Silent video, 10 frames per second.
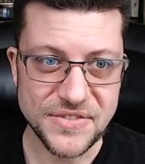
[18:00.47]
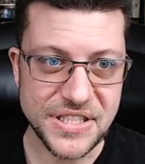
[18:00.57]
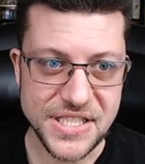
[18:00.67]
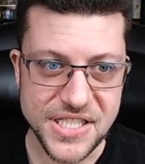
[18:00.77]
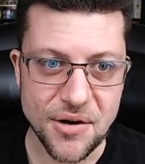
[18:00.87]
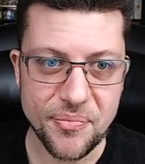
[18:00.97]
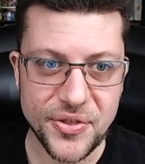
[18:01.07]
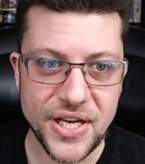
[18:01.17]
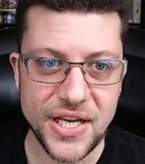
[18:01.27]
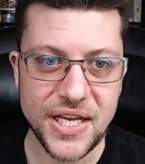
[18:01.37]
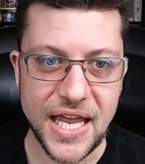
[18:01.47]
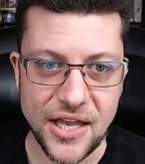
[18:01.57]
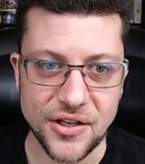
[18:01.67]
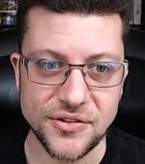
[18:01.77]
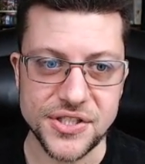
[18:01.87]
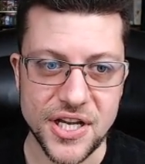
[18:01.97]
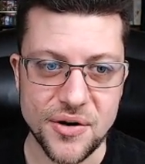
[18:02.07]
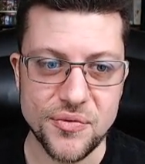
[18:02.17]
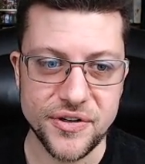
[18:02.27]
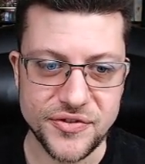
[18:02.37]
something else that would have